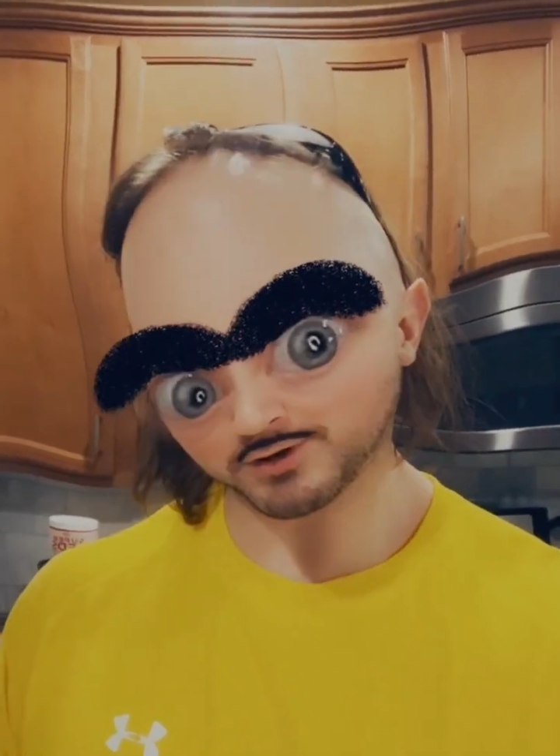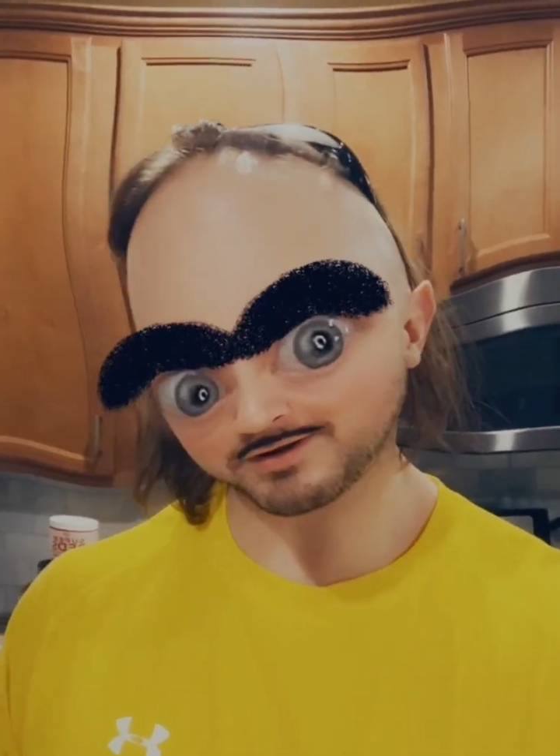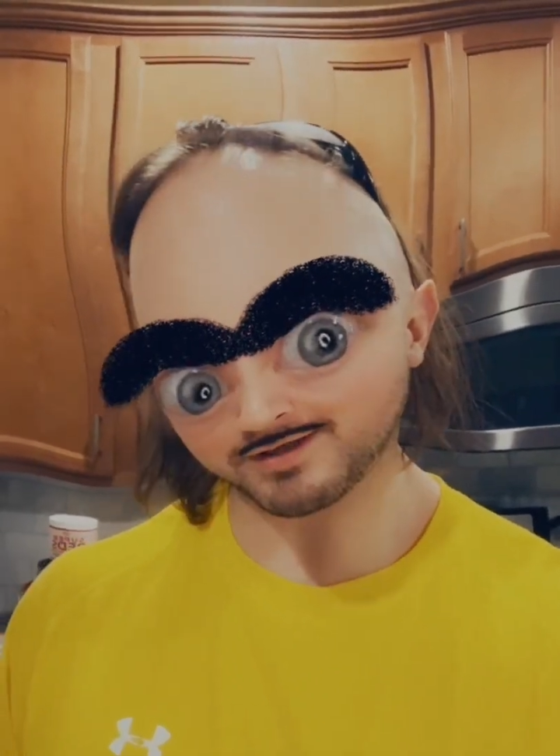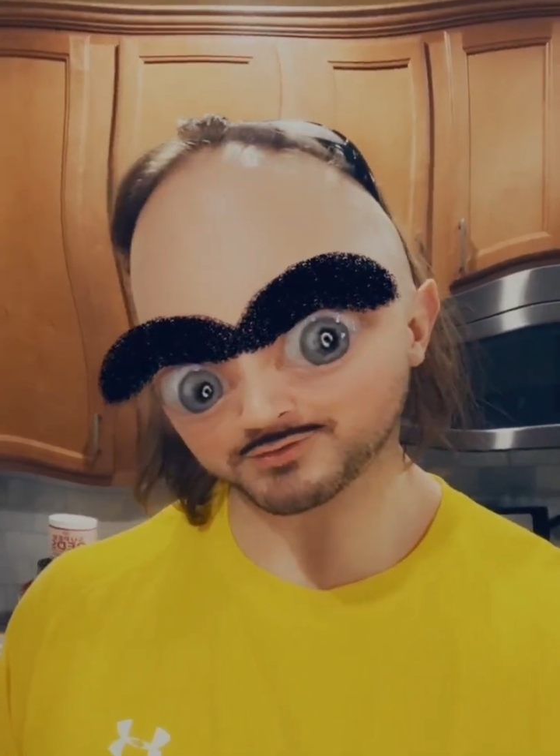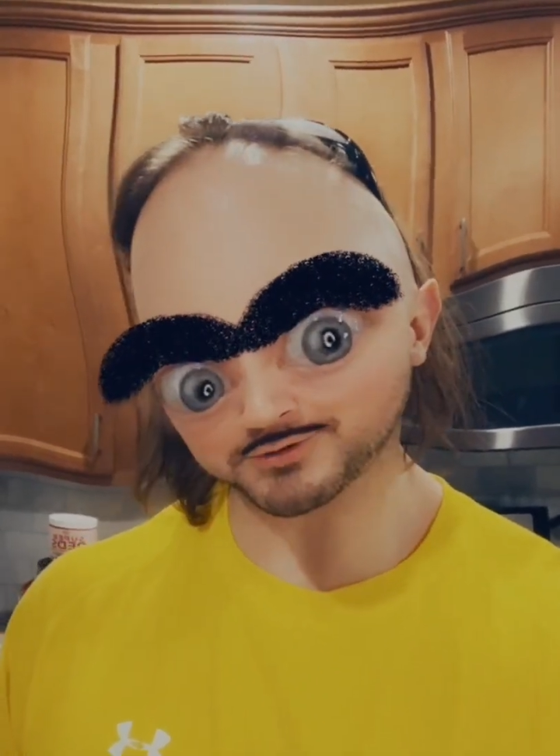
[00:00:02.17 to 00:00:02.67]

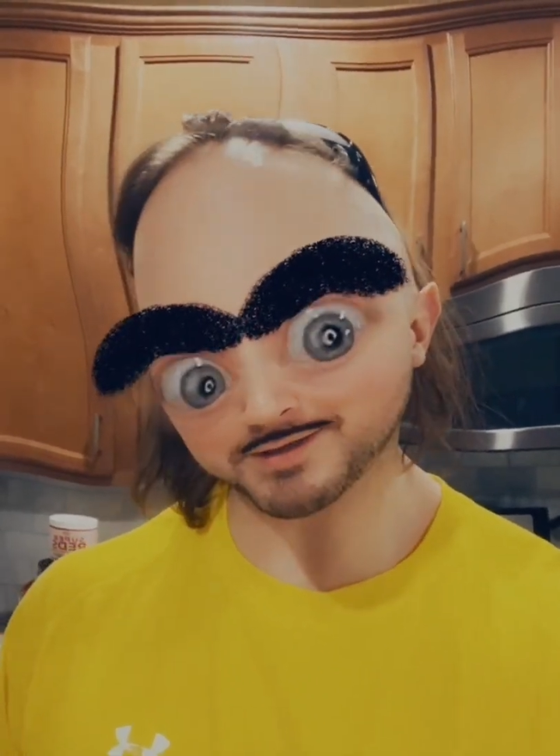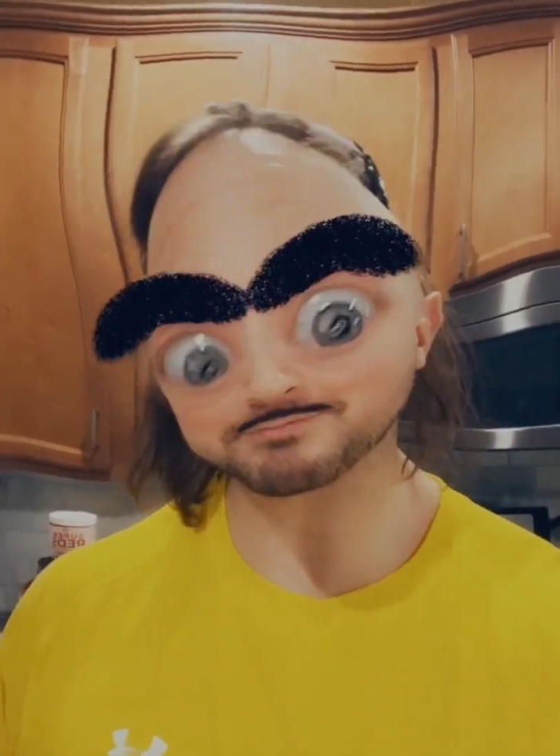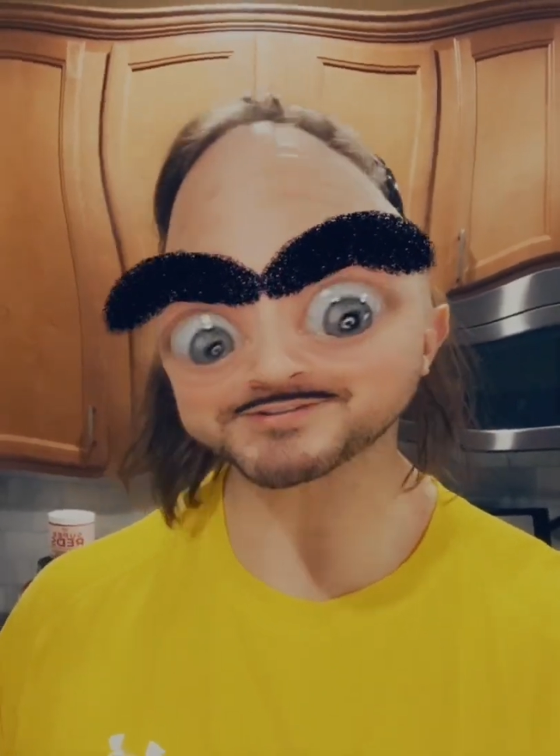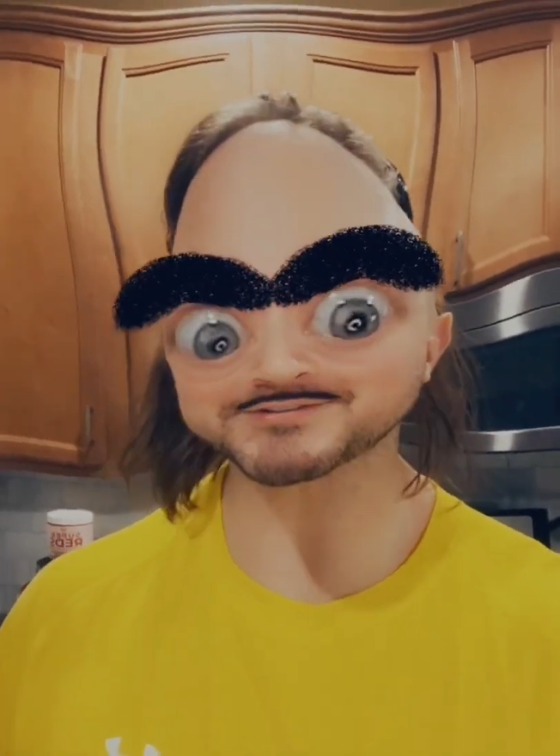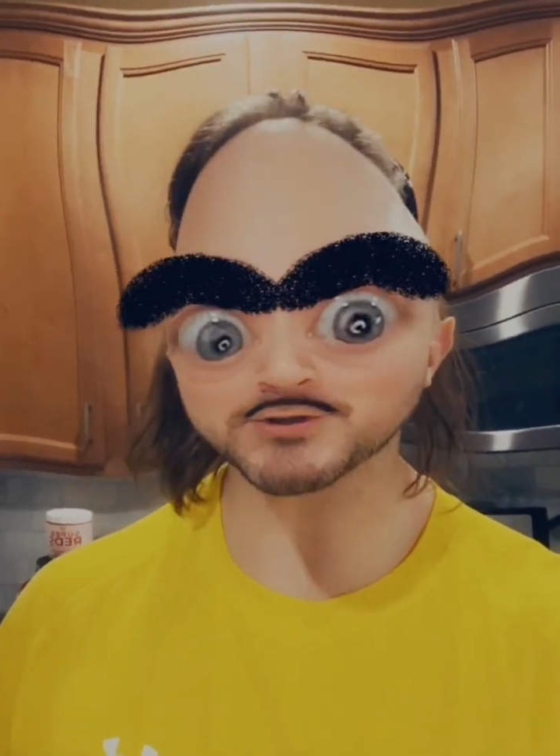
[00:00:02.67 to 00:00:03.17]
another
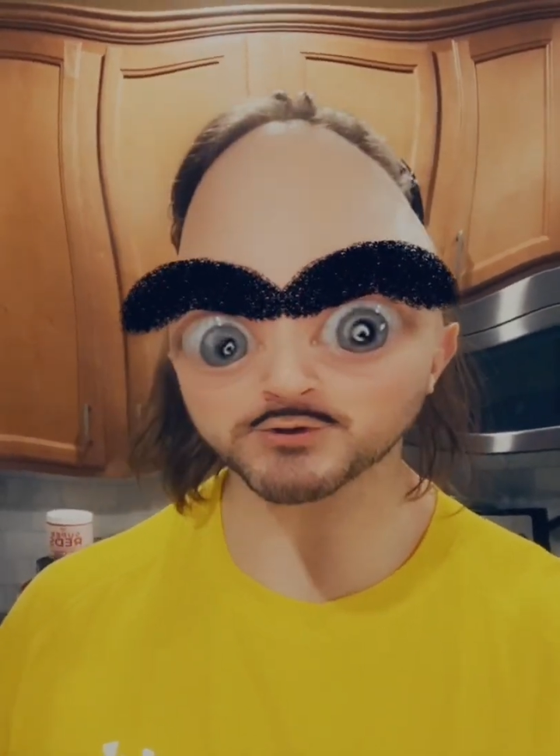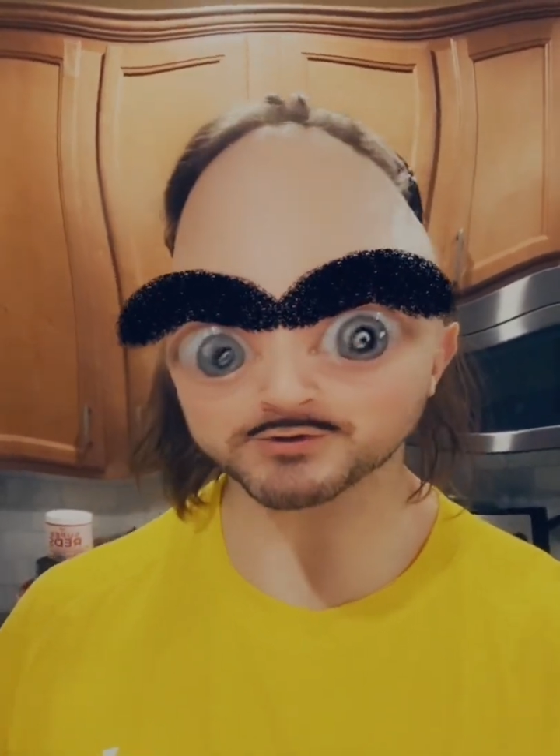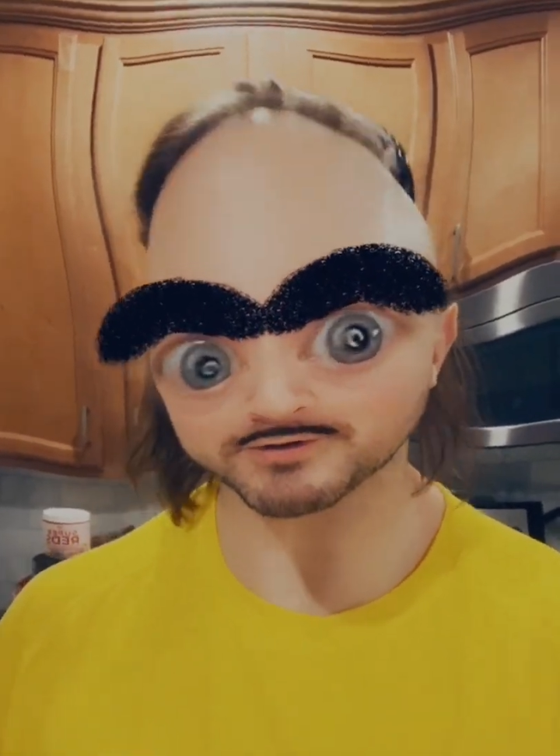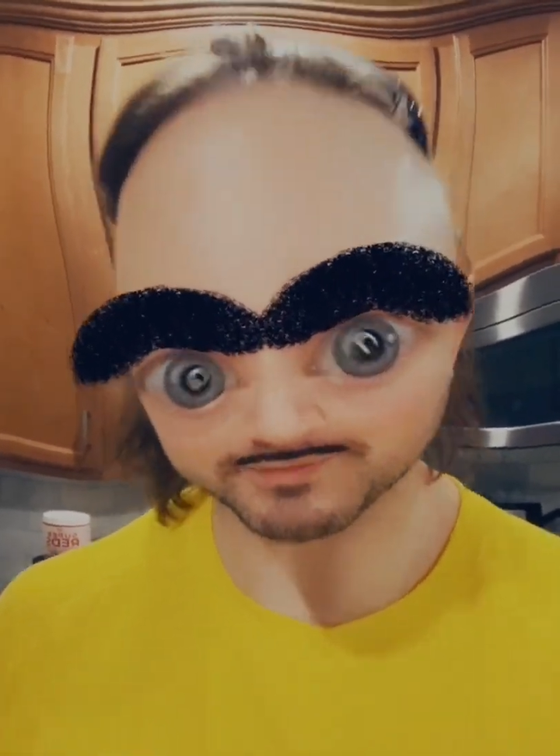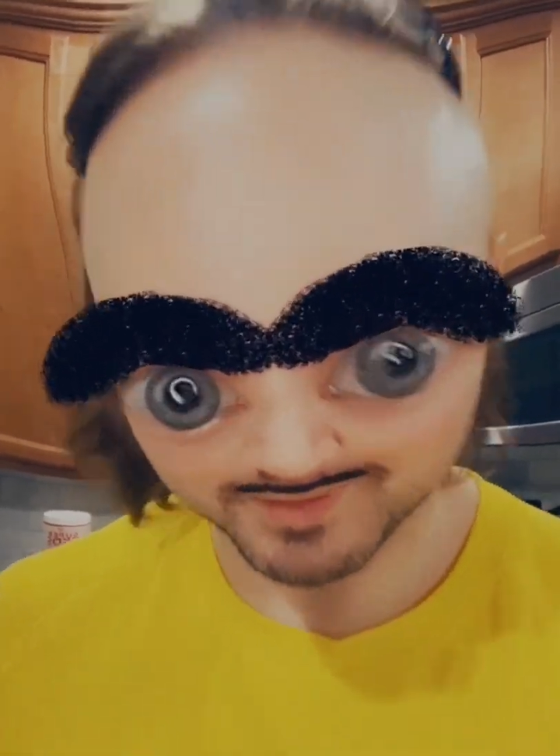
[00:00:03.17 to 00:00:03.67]

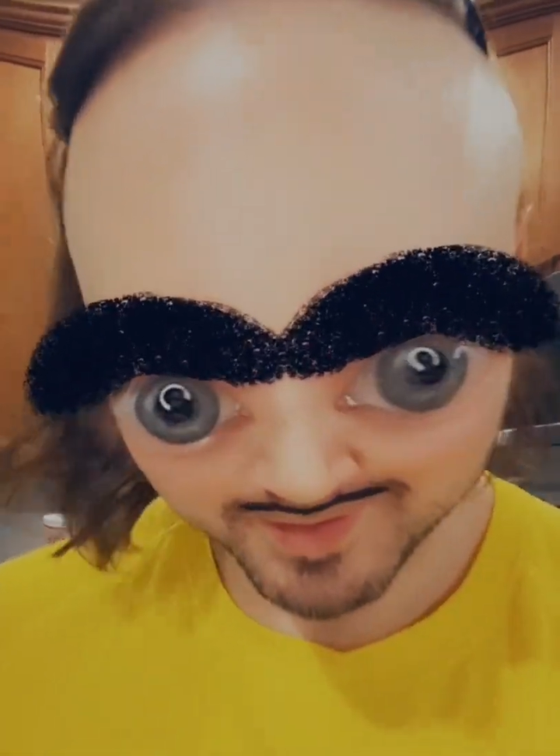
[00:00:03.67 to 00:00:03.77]
episode of